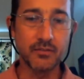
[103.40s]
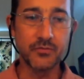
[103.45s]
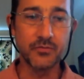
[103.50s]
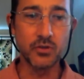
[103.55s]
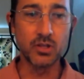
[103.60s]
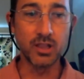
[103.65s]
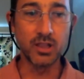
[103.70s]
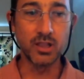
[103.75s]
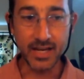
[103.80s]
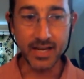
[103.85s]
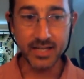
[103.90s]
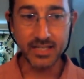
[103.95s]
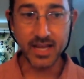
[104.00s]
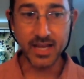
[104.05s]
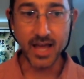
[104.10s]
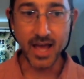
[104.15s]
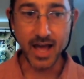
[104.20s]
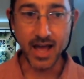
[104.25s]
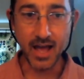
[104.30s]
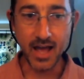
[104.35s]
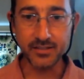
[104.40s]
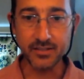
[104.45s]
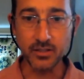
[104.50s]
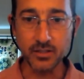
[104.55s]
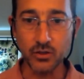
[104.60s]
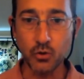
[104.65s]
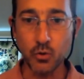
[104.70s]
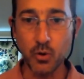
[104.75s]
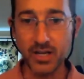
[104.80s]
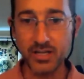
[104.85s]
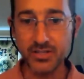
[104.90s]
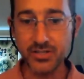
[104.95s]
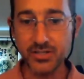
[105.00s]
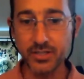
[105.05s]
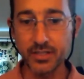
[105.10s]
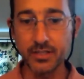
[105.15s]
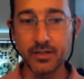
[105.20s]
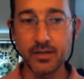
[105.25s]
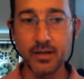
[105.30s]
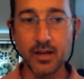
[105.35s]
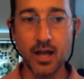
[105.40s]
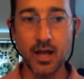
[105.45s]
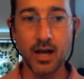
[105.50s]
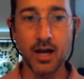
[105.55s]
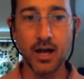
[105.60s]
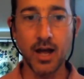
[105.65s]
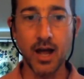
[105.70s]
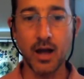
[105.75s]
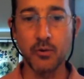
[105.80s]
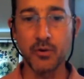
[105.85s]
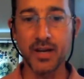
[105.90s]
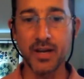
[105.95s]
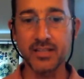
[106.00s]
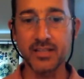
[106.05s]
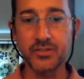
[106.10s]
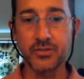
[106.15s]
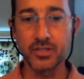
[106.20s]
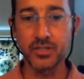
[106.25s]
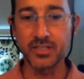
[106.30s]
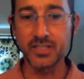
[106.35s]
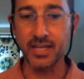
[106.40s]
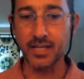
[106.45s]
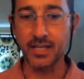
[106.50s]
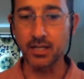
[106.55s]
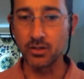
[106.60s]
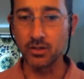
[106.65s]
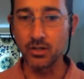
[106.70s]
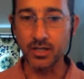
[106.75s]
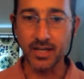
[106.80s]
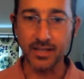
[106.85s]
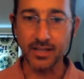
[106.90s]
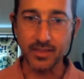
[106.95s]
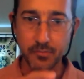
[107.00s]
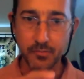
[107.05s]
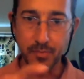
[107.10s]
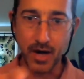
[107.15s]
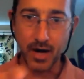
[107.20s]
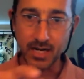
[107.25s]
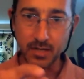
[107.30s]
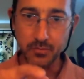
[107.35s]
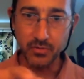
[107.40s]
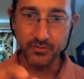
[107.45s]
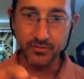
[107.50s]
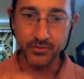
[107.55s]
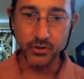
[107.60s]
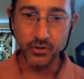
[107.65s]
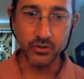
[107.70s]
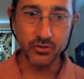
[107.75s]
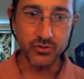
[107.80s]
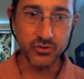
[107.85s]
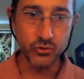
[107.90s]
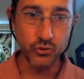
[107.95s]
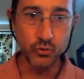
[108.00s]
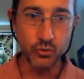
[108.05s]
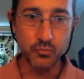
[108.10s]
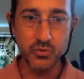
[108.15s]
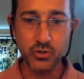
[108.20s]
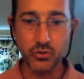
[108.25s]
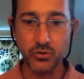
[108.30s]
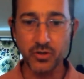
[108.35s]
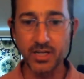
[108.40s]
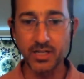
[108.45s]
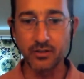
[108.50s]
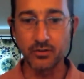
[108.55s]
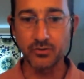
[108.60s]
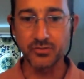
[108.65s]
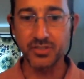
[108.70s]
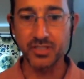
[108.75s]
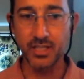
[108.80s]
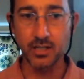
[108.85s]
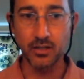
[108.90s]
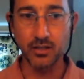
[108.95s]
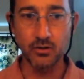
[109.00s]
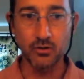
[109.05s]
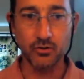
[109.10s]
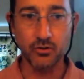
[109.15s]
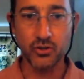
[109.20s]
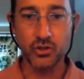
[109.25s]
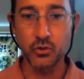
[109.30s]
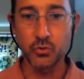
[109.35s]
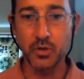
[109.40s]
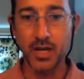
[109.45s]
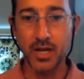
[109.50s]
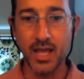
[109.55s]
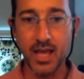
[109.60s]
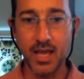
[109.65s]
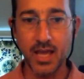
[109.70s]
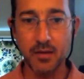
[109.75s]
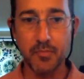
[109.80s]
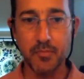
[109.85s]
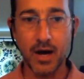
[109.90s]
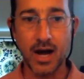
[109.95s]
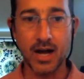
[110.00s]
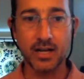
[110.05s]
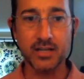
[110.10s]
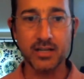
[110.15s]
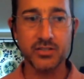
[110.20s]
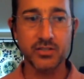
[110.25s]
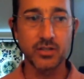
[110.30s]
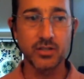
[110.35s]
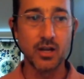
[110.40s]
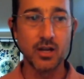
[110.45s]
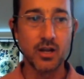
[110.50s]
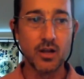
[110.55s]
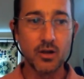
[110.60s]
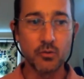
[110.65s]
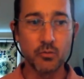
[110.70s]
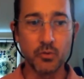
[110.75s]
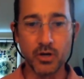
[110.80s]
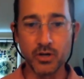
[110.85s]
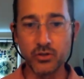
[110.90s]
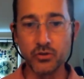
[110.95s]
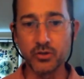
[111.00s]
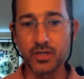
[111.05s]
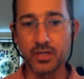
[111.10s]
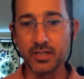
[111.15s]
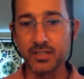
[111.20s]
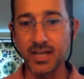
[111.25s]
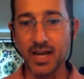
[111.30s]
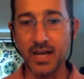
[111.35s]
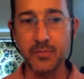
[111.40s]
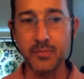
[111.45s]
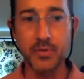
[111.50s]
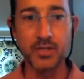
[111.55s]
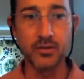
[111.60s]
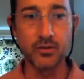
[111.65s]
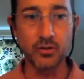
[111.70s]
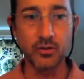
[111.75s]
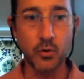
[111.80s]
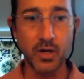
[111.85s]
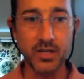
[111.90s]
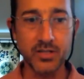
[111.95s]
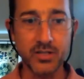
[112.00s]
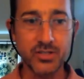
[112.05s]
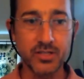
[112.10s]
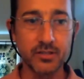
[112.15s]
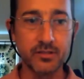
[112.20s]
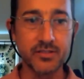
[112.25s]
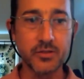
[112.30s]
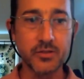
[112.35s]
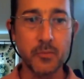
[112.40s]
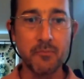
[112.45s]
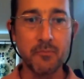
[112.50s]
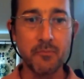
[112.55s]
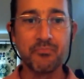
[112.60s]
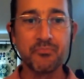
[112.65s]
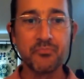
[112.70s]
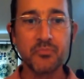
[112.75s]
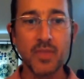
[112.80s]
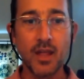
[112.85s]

If you'd like to ask a question, uh, I would ask you to take a look at the bottom of your Zoom screen. You'll see a little Q&A box where you can type in your questions.